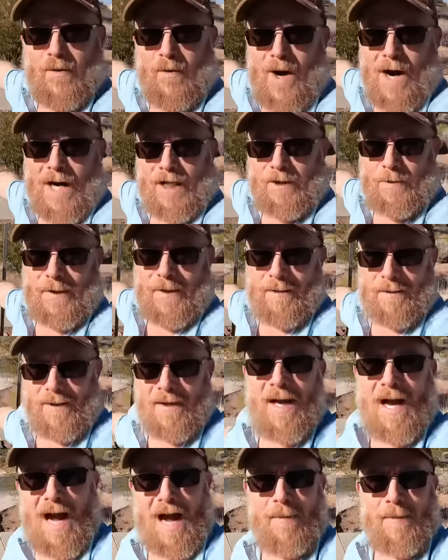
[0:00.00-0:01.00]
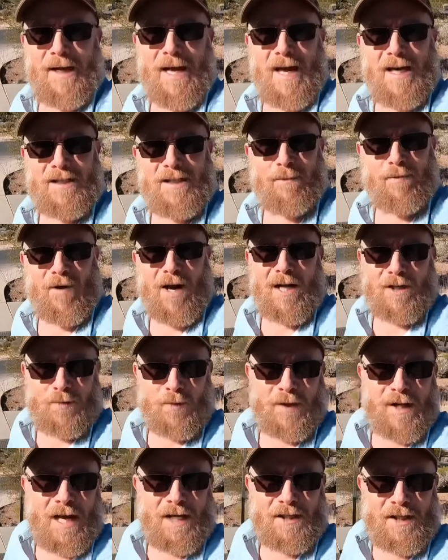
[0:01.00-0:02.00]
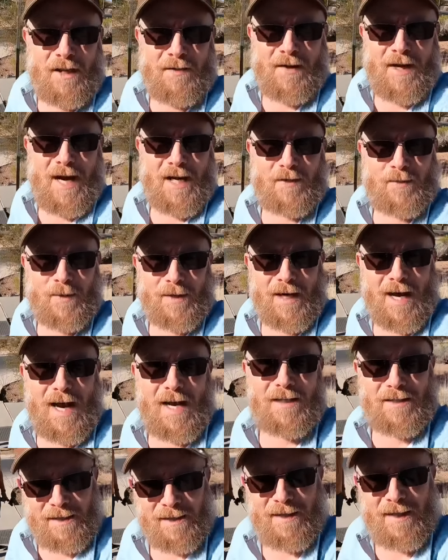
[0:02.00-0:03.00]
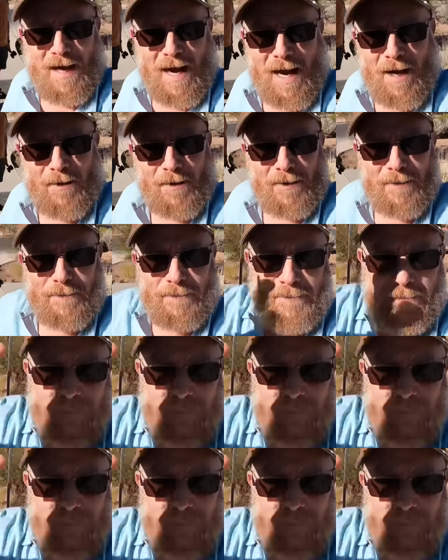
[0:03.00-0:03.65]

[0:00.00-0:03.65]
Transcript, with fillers: Watchmen, Amagansett Press. We'll catch you on the next one, guys. Out.